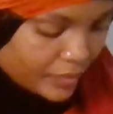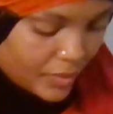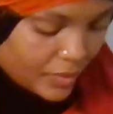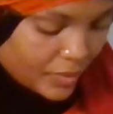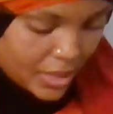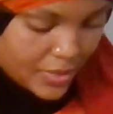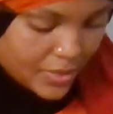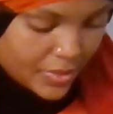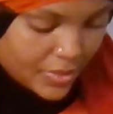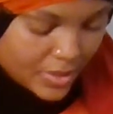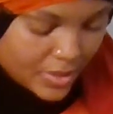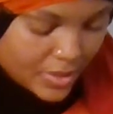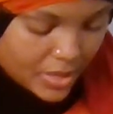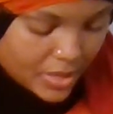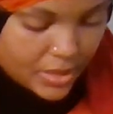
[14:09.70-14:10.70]
and
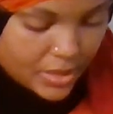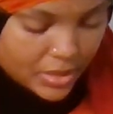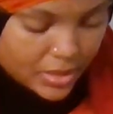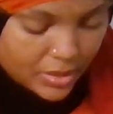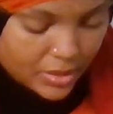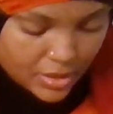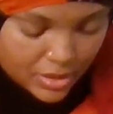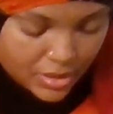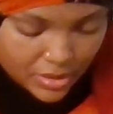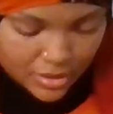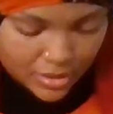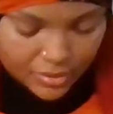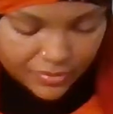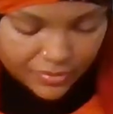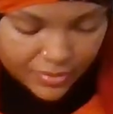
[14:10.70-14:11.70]
then
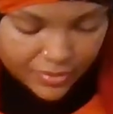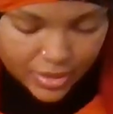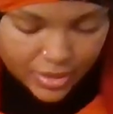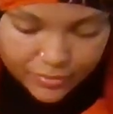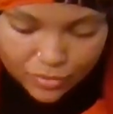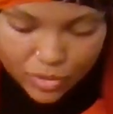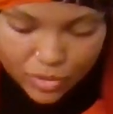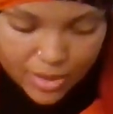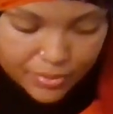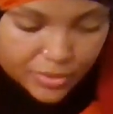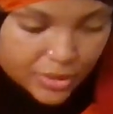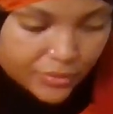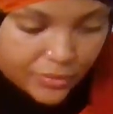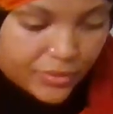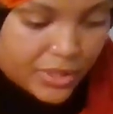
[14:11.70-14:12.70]
5 drops
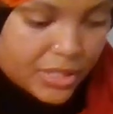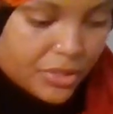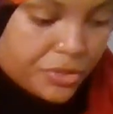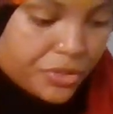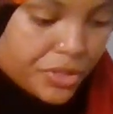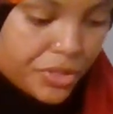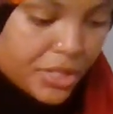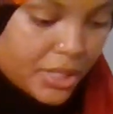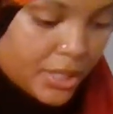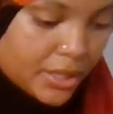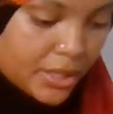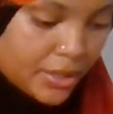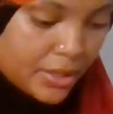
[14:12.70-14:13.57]
of tea tree.